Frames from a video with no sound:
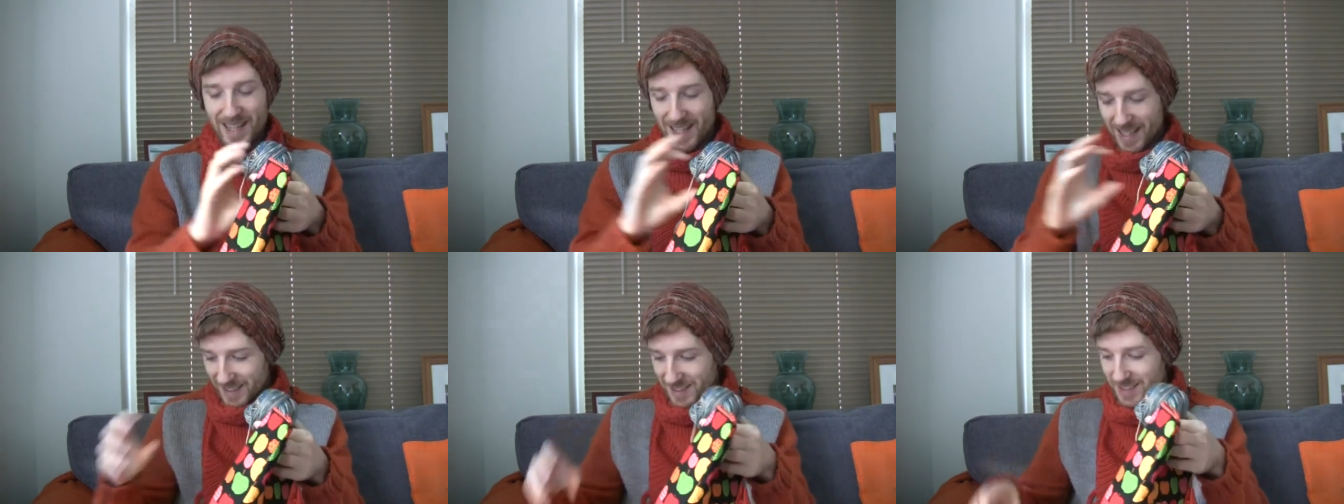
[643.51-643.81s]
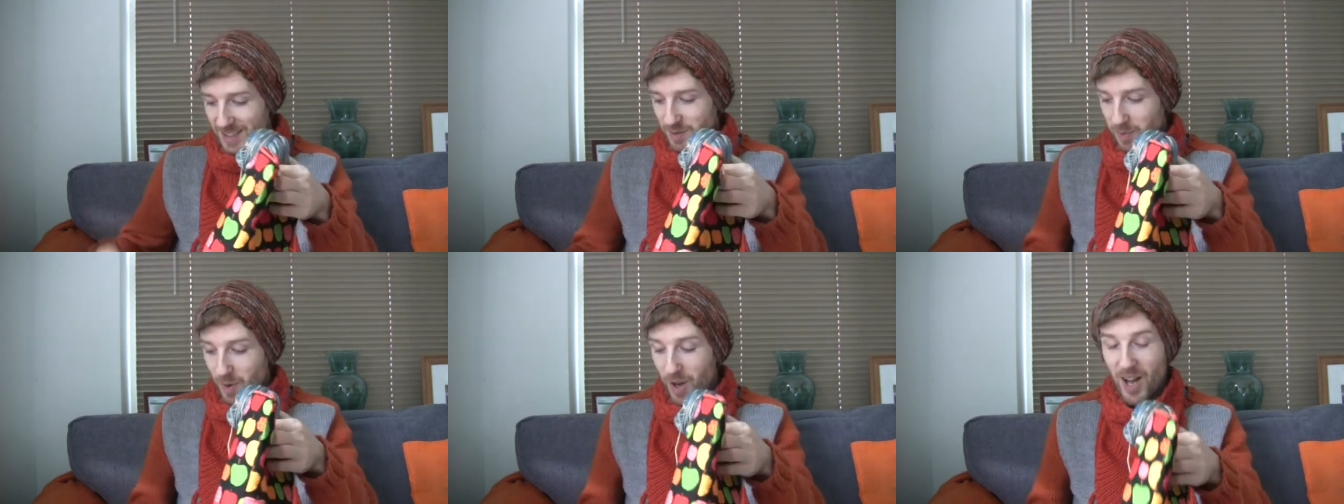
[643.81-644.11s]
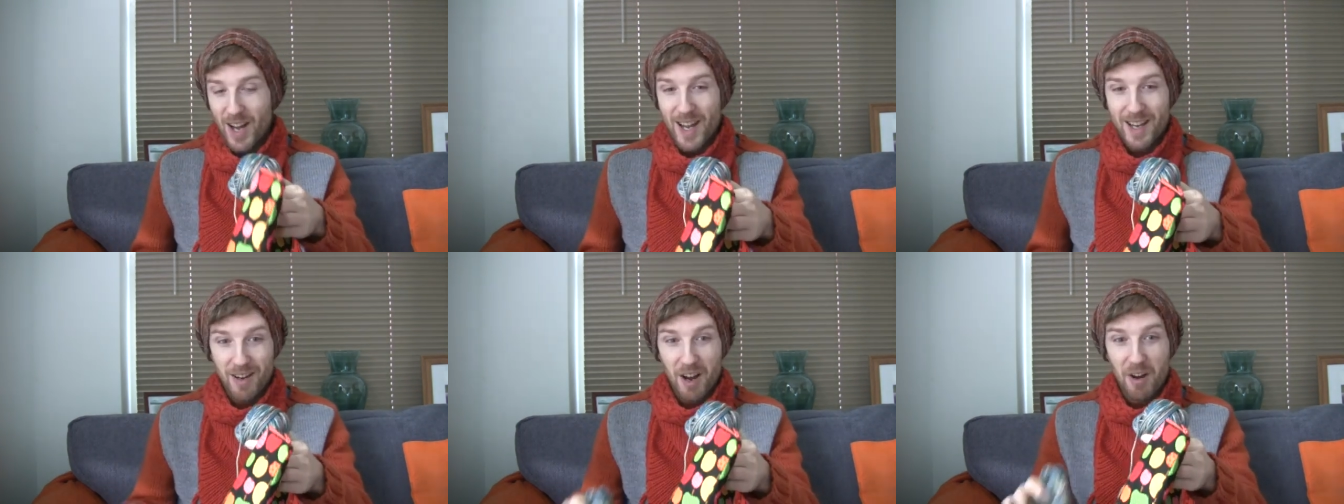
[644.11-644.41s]
This is what
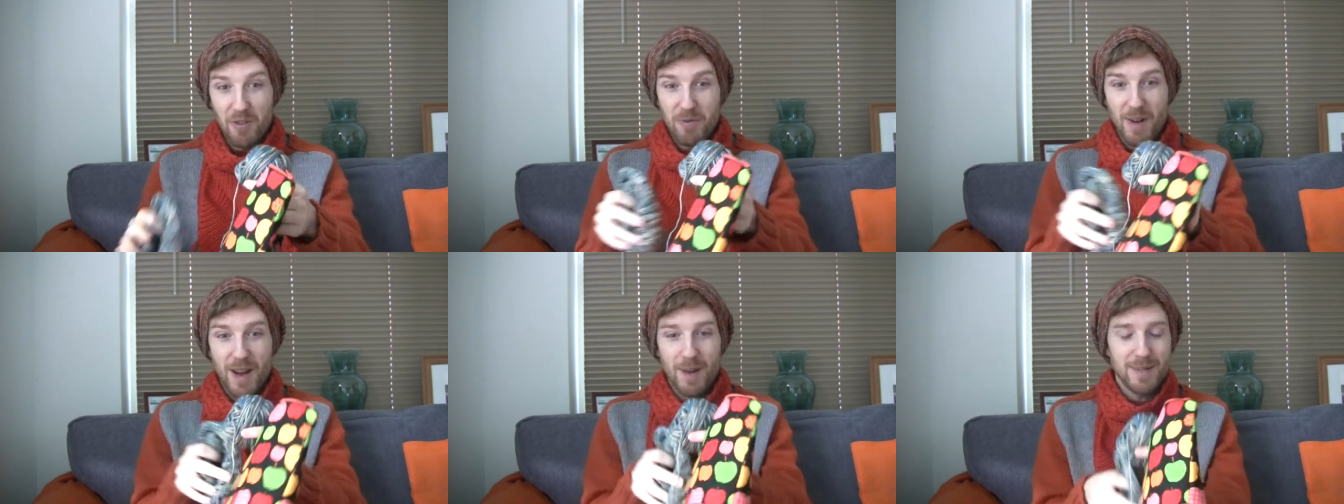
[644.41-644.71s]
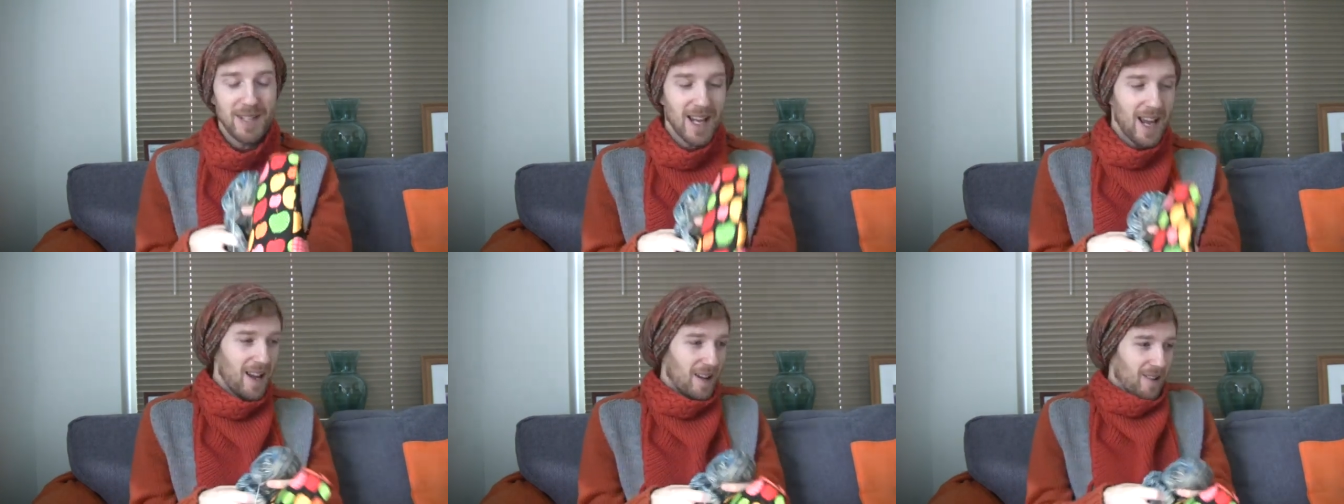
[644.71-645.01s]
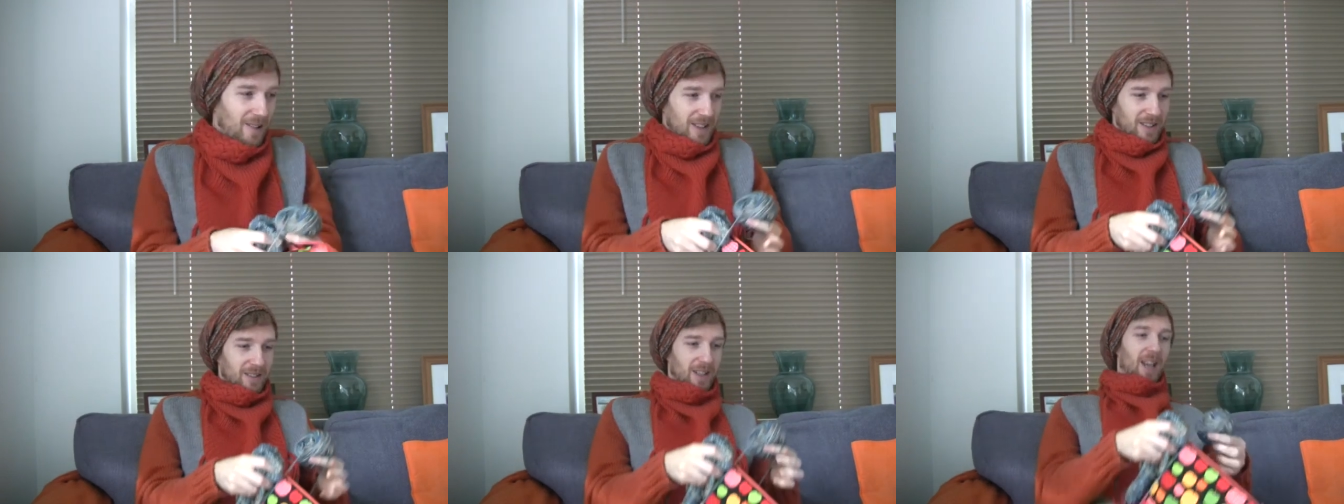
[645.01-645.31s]
I ripped
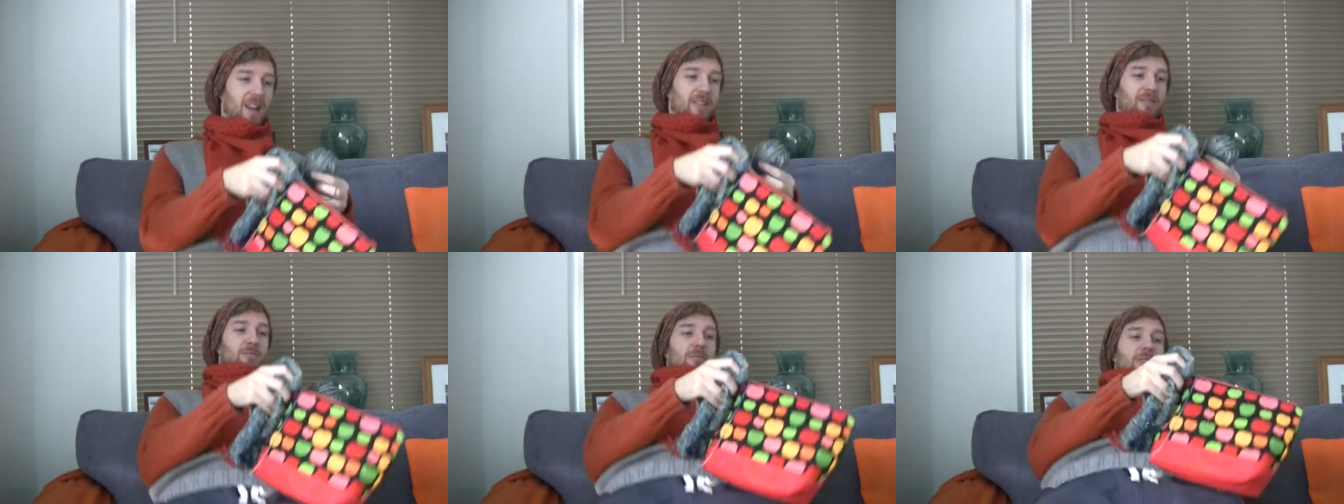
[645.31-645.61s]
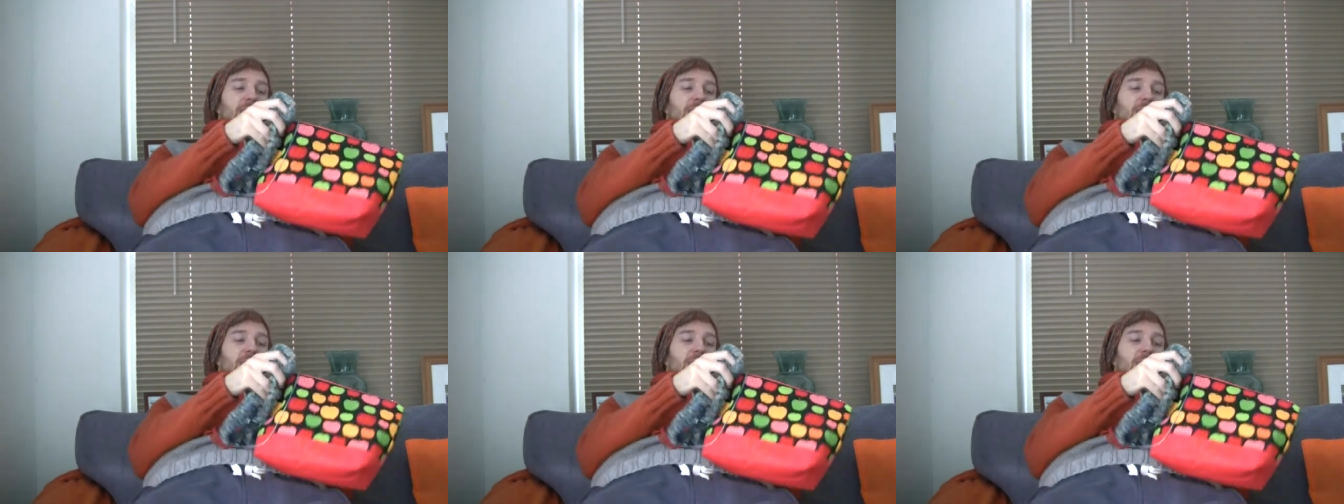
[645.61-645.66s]
out and